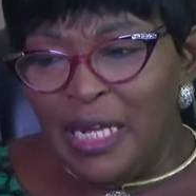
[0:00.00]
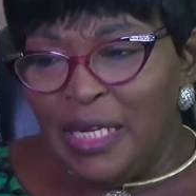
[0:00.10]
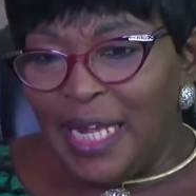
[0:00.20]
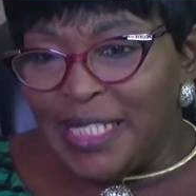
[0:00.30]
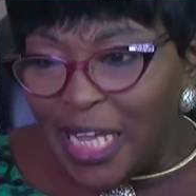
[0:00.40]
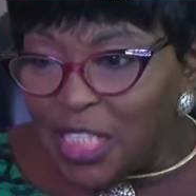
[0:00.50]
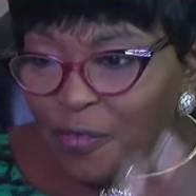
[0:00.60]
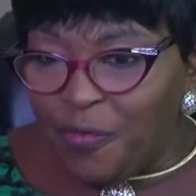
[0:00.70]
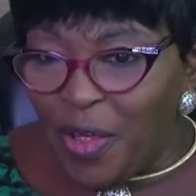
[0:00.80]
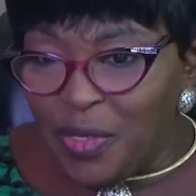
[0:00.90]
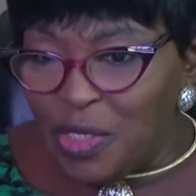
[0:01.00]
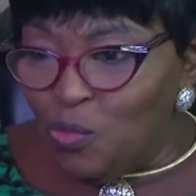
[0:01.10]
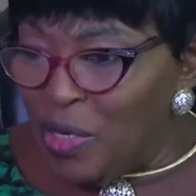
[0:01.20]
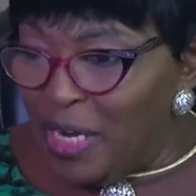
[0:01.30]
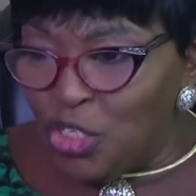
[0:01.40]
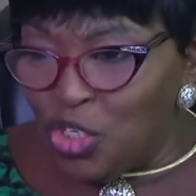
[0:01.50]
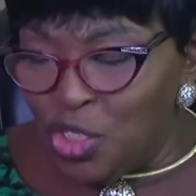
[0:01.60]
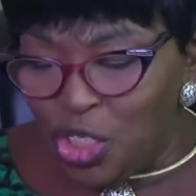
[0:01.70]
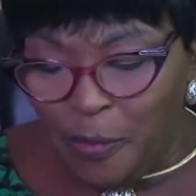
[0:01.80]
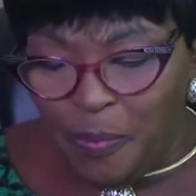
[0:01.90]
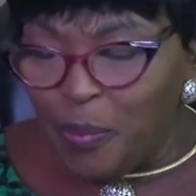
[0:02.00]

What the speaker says: that has failed in relationship,